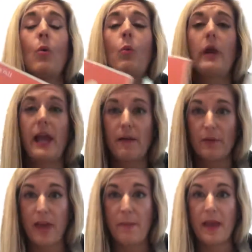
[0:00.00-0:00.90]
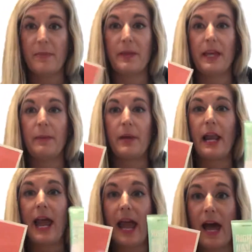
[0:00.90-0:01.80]
whatever that may be,
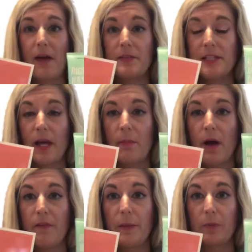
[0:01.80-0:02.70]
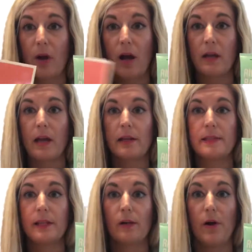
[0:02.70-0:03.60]
but have some of the
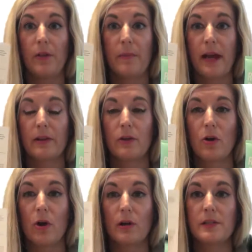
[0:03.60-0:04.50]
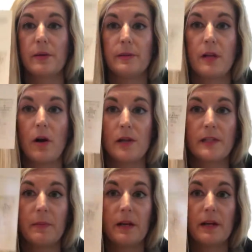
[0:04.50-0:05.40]
products that are on the back of the card. So it's
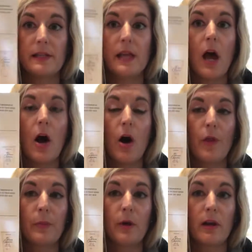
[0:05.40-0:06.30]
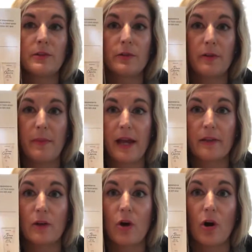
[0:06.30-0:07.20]
awesome because all the products are on the back of
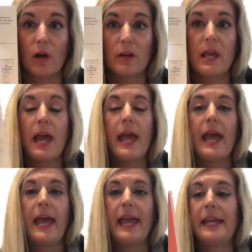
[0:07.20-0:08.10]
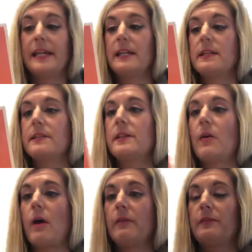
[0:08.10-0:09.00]
the card. And
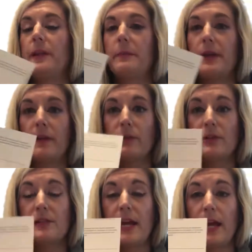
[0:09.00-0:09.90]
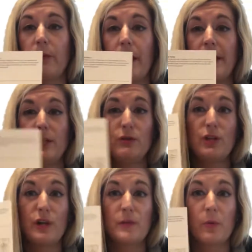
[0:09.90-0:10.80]
so I would flip it over and say, okay, you
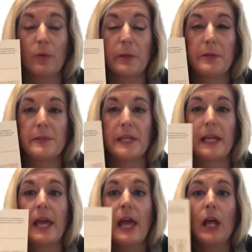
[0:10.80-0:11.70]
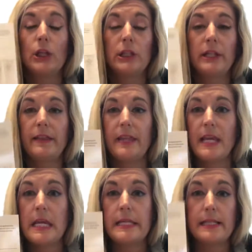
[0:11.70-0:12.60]
chose pore reducing. Look at
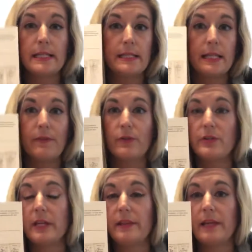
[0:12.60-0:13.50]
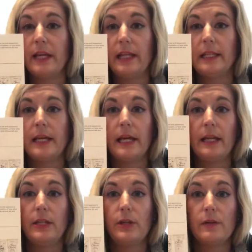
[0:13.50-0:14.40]
these and see if there's anything
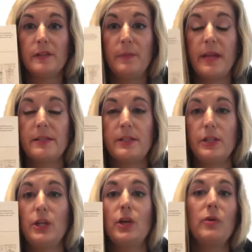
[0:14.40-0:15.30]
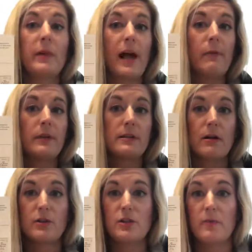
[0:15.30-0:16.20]
that, you know, speaks to you, but I want to
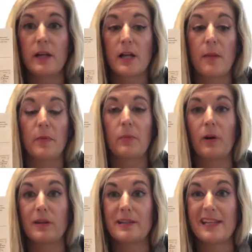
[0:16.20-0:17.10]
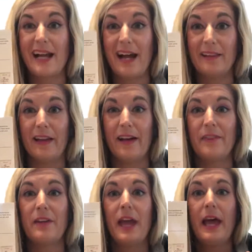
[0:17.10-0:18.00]
talk to you about a couple of products that I
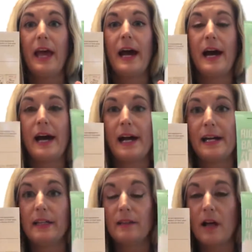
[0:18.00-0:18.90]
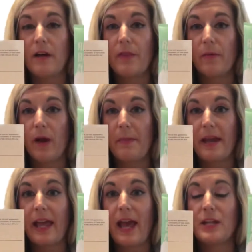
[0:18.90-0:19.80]
love. I love the Right
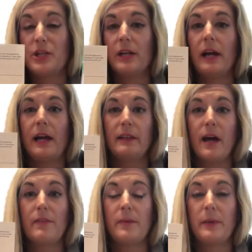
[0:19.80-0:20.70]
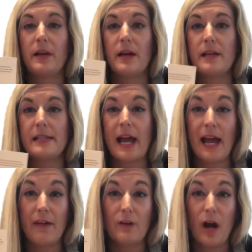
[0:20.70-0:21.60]
Back At You. I love it because
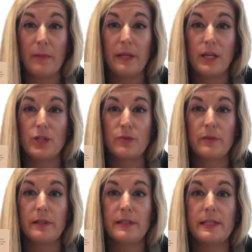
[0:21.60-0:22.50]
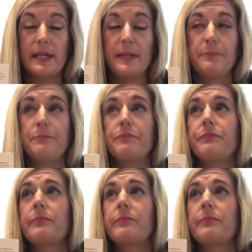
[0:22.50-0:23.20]
I have combination oily skin,